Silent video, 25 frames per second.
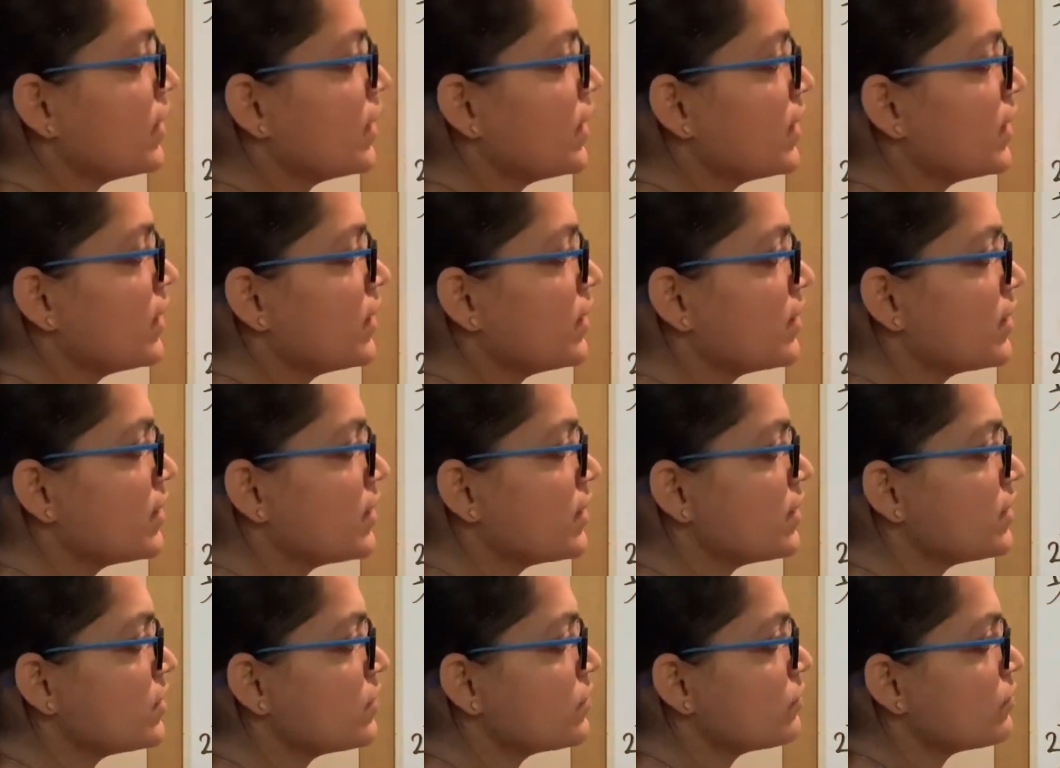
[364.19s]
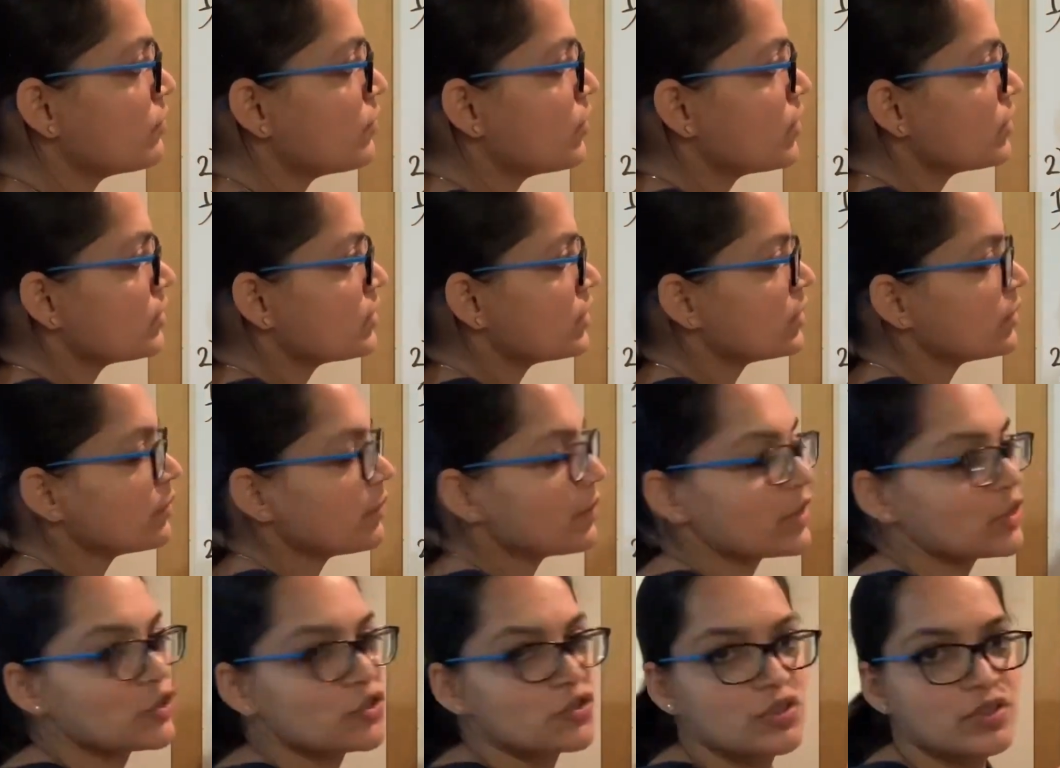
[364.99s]
This was a
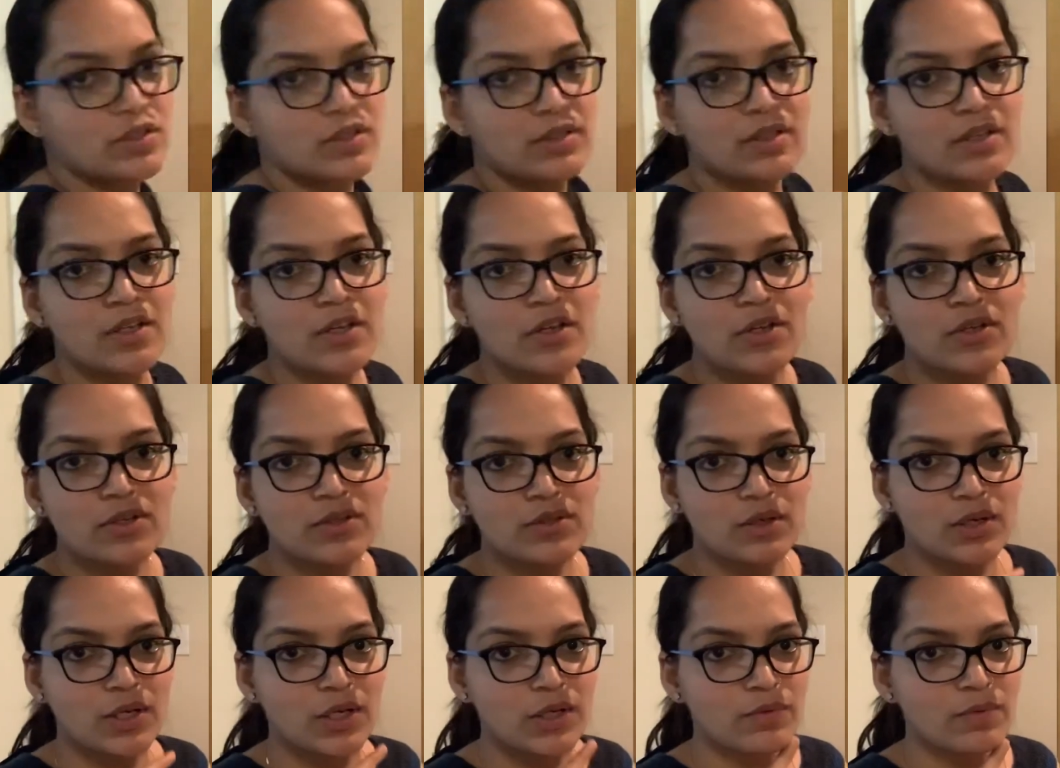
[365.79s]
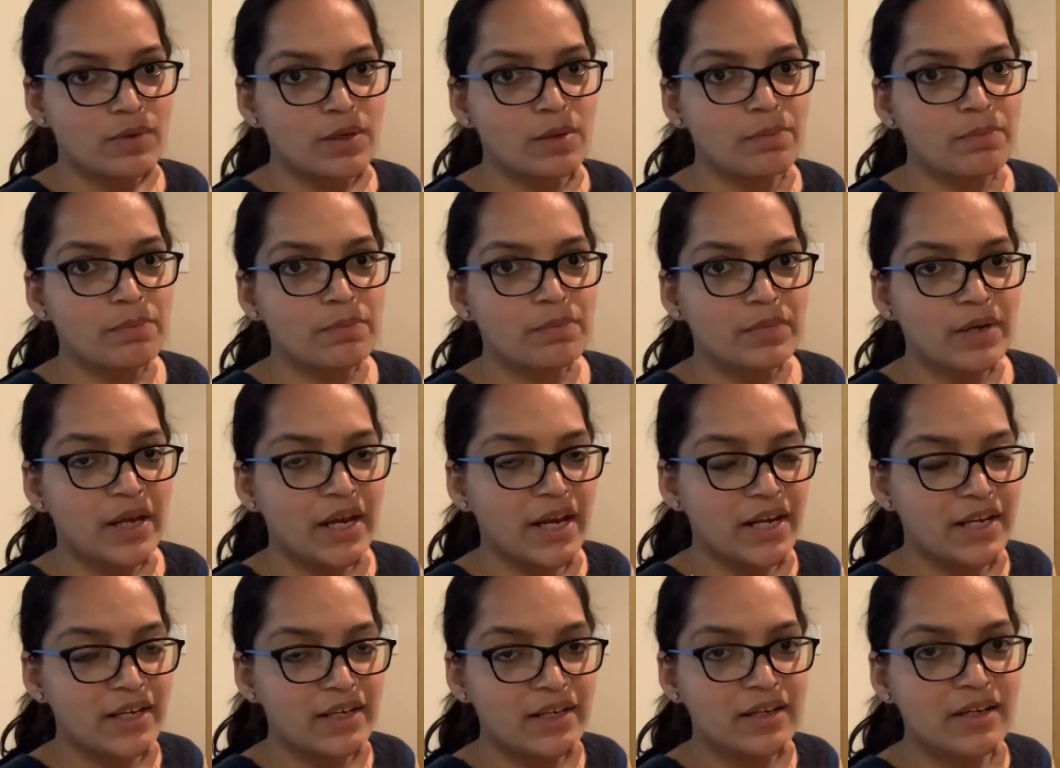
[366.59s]
question, so it will
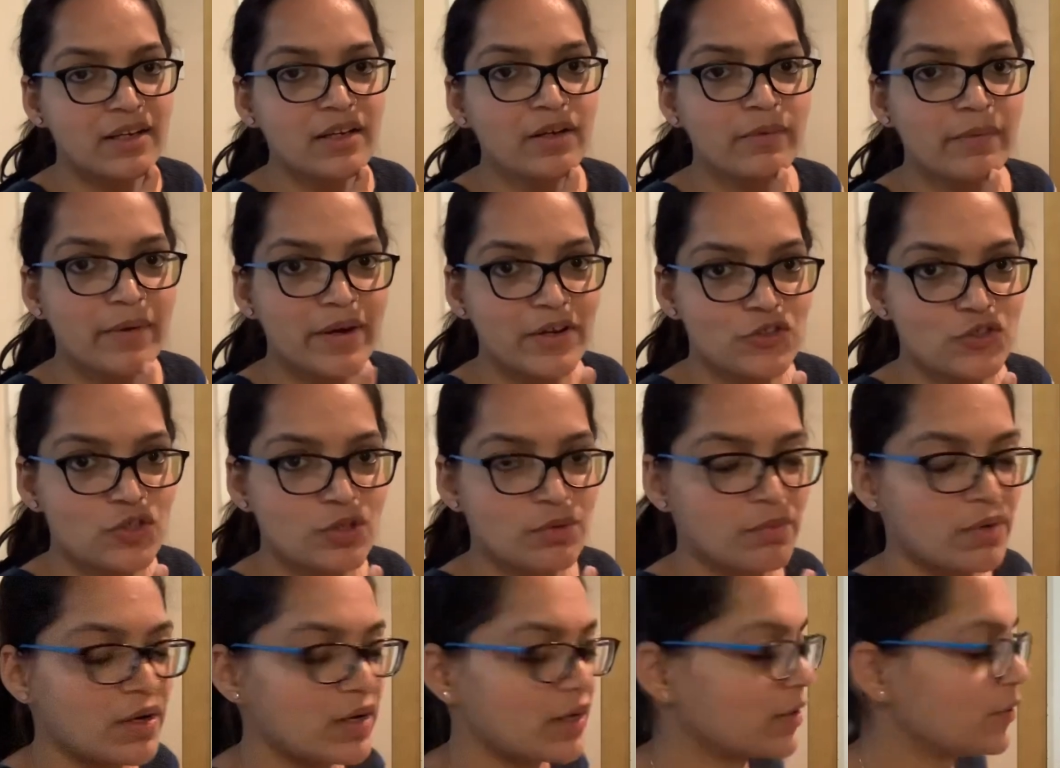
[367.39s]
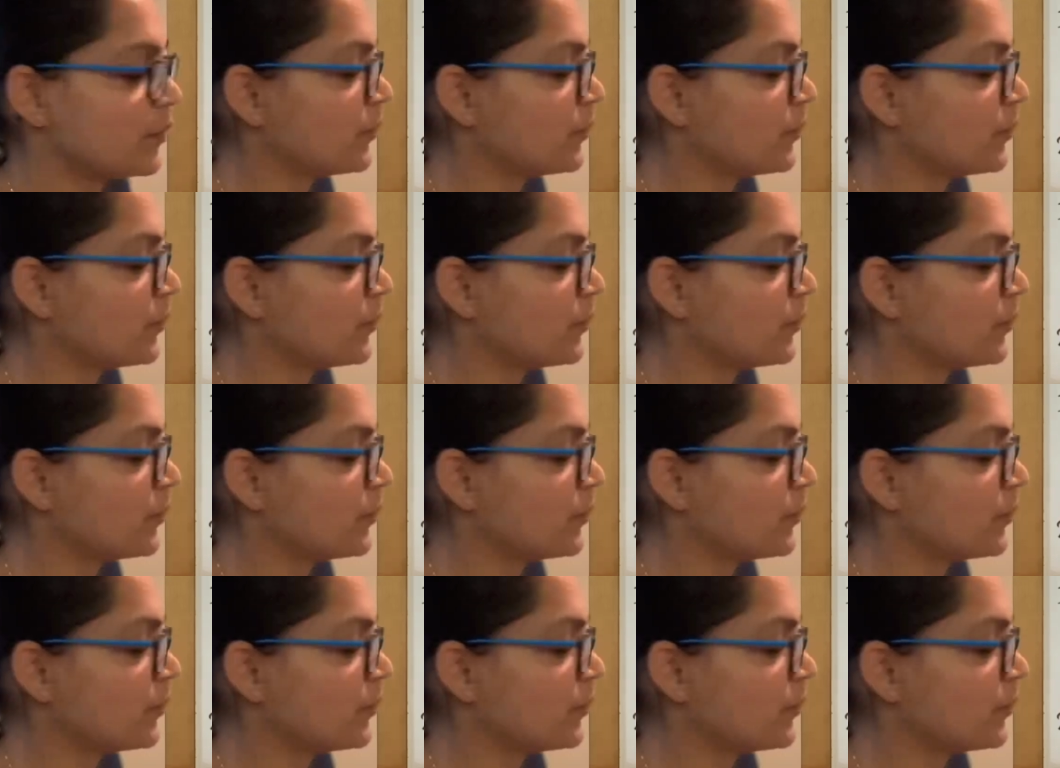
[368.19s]
end in a question mark.